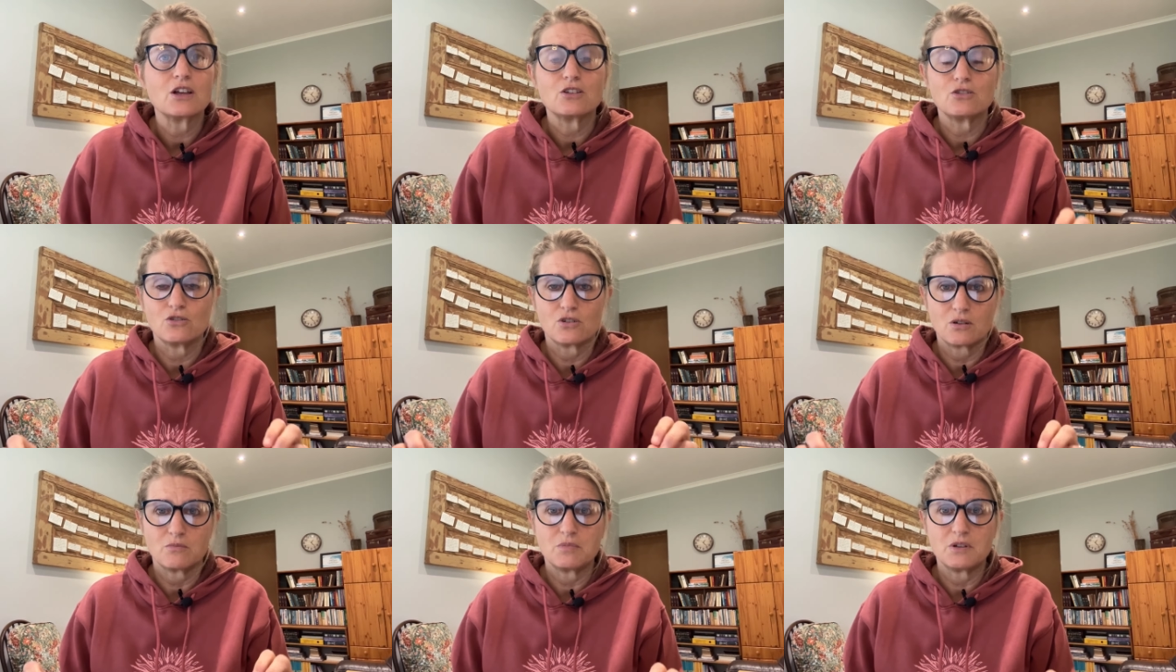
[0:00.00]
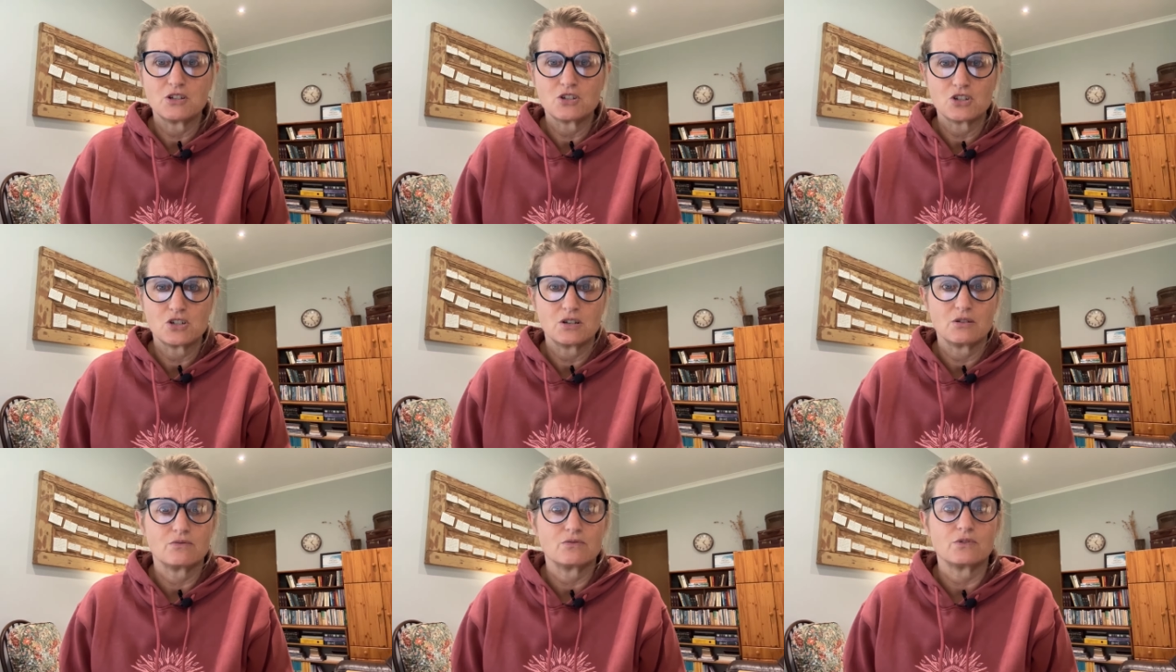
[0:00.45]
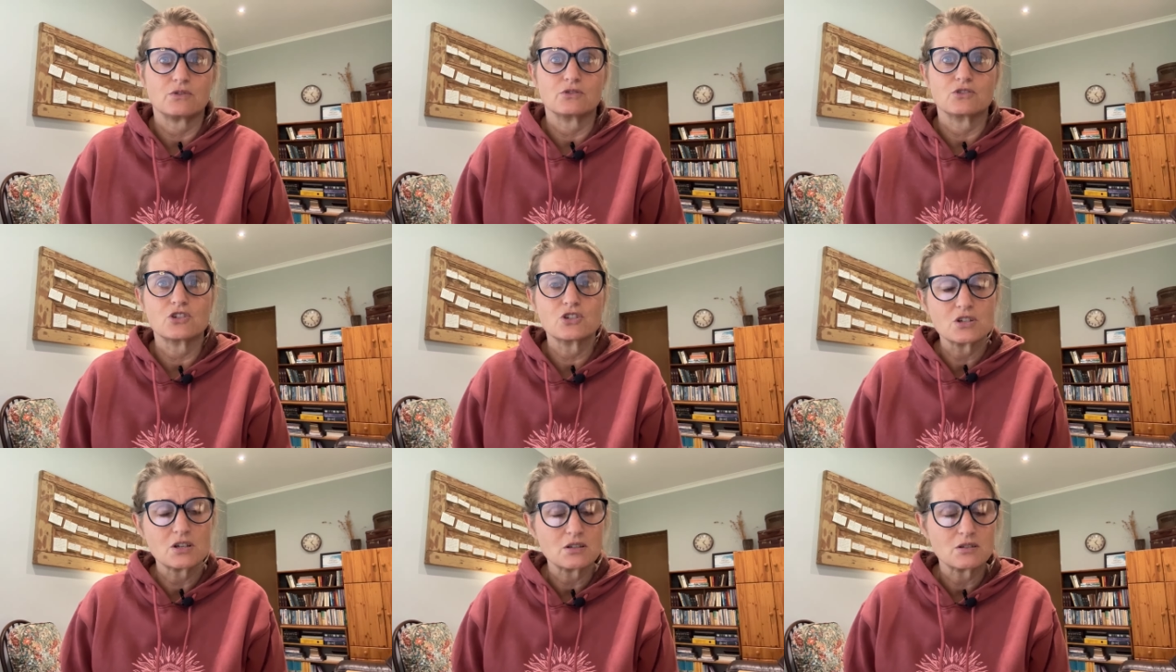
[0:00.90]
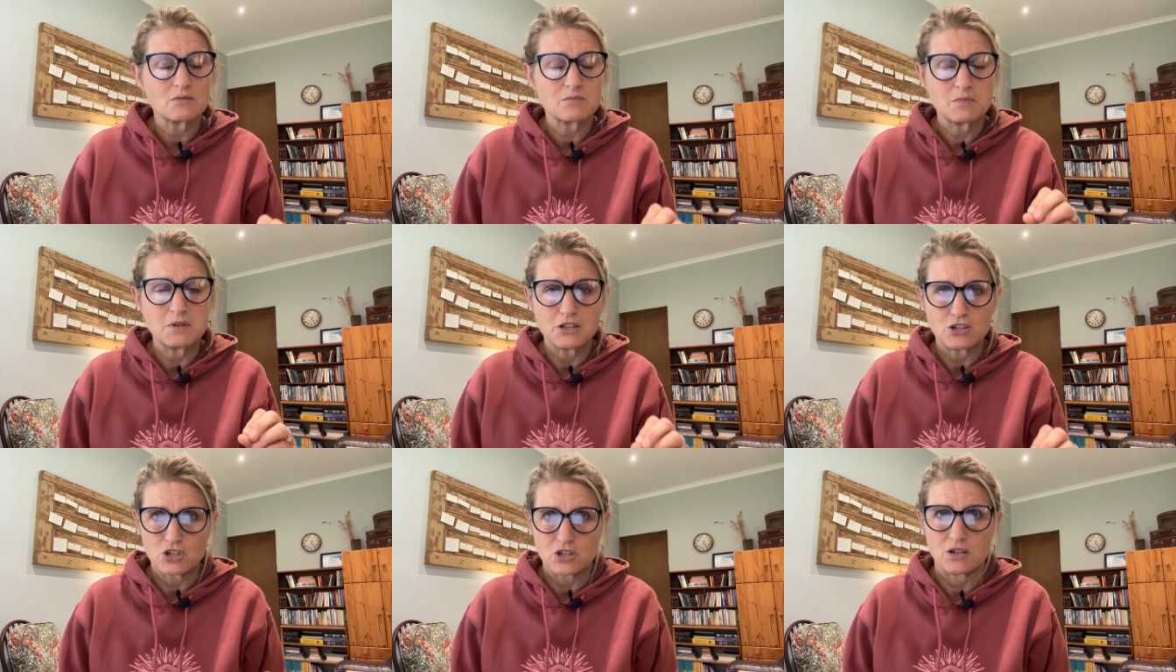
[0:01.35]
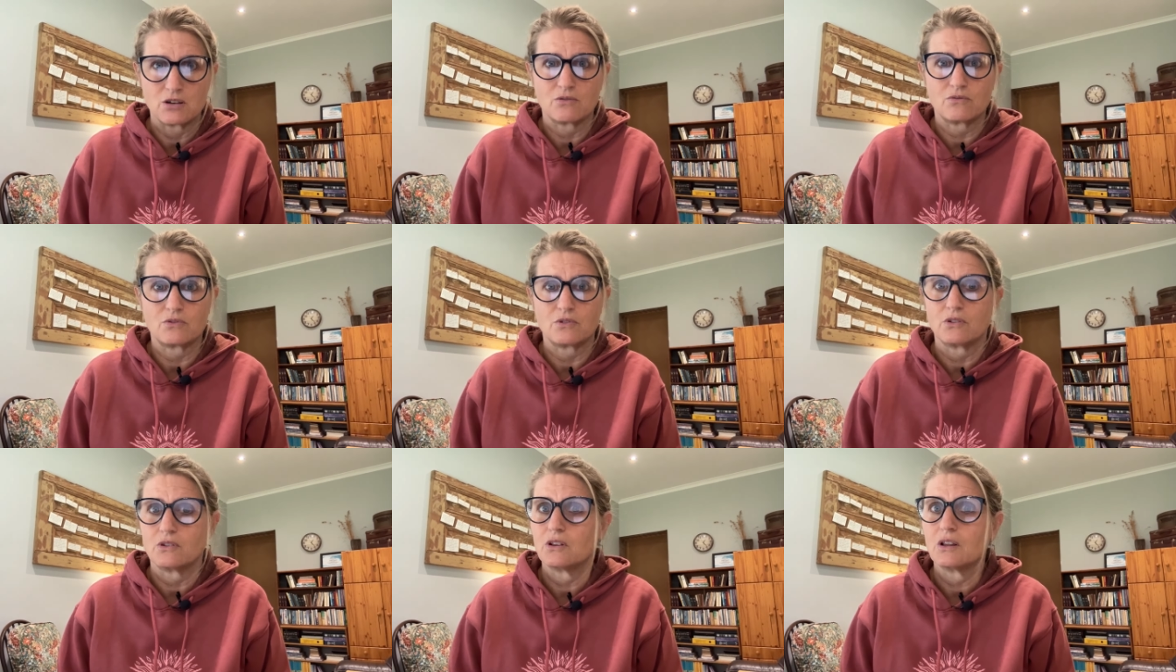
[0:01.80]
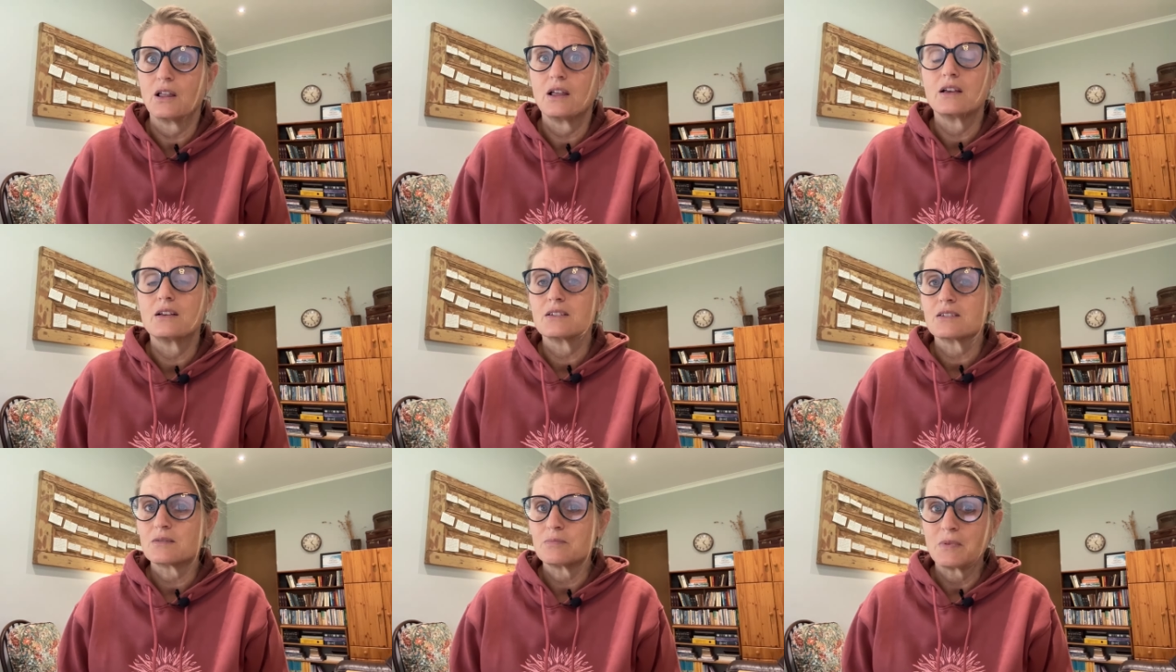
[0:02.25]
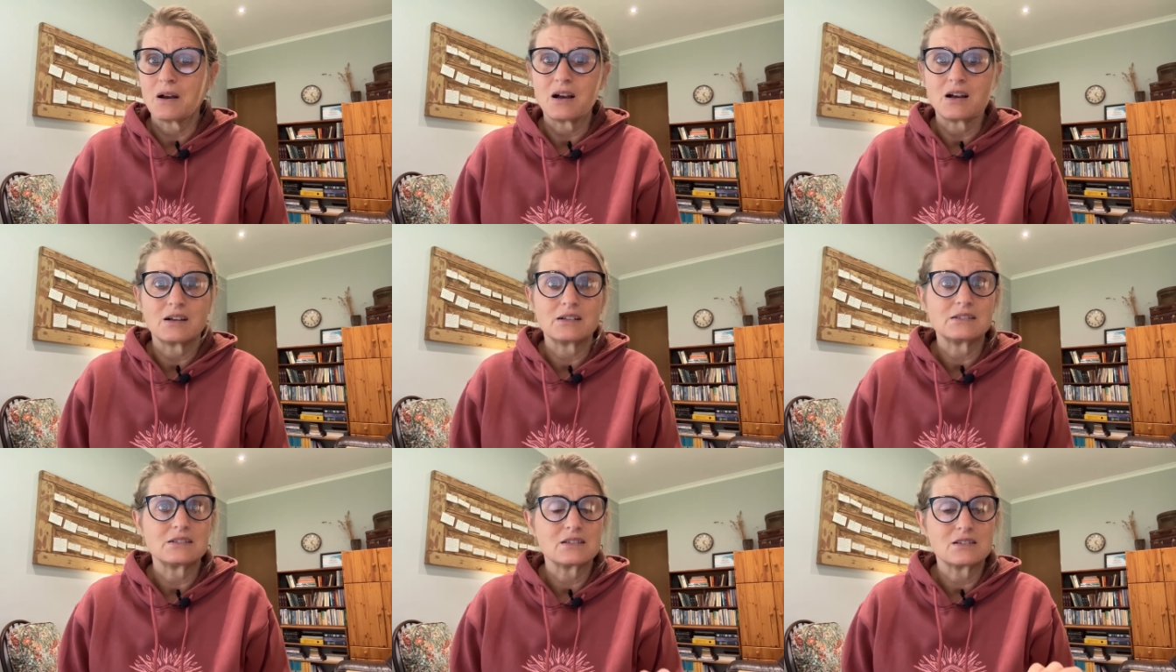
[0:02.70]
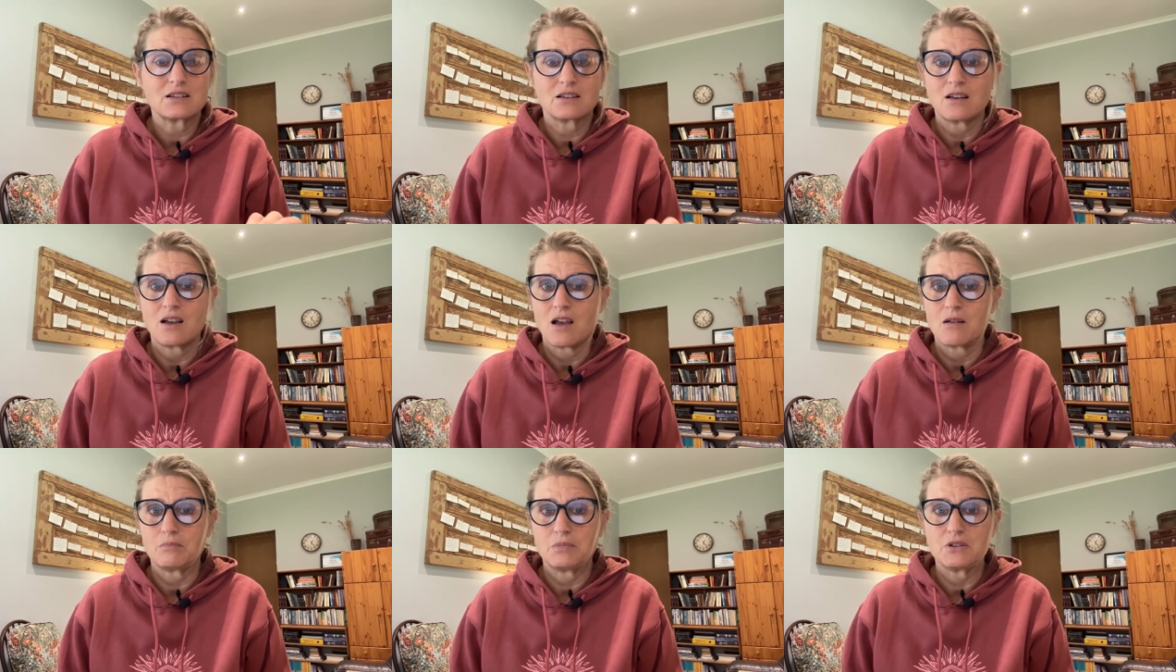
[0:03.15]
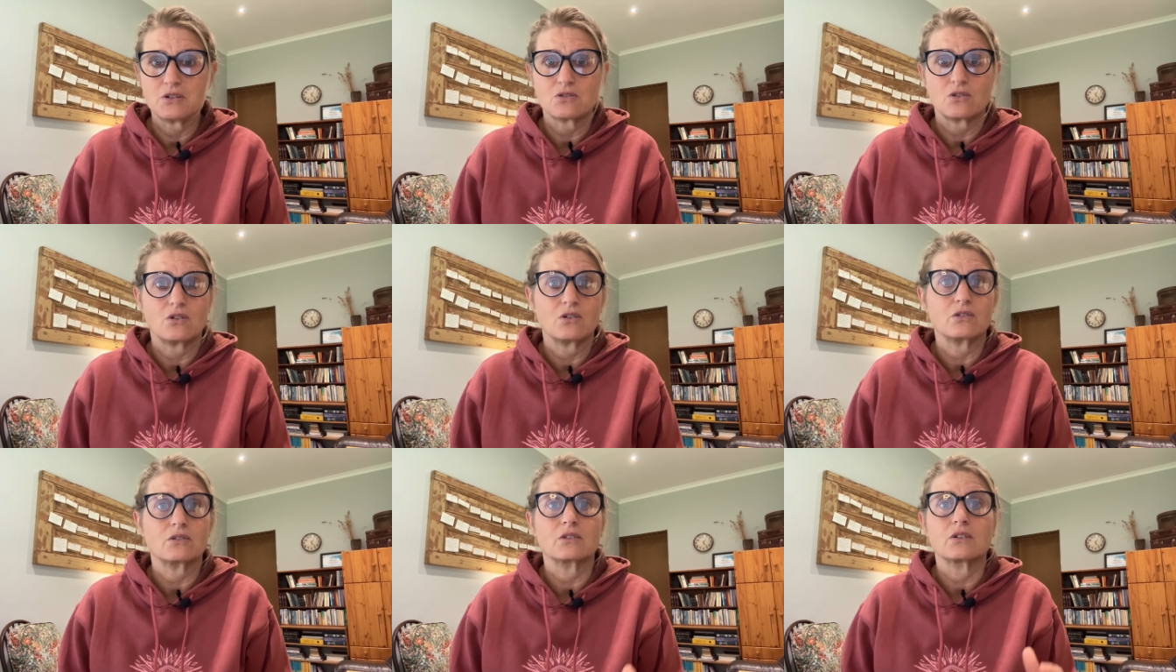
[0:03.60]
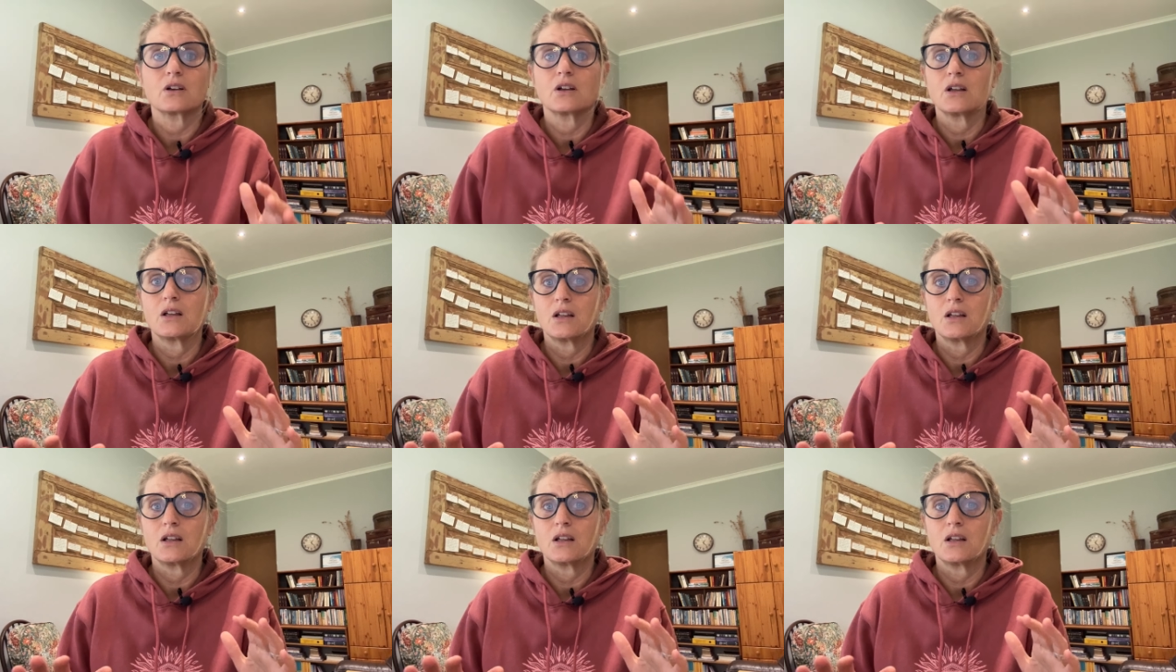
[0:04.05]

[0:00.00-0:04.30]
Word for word: You can be cheerful. Just be cheerful. Smile, sing a happy song,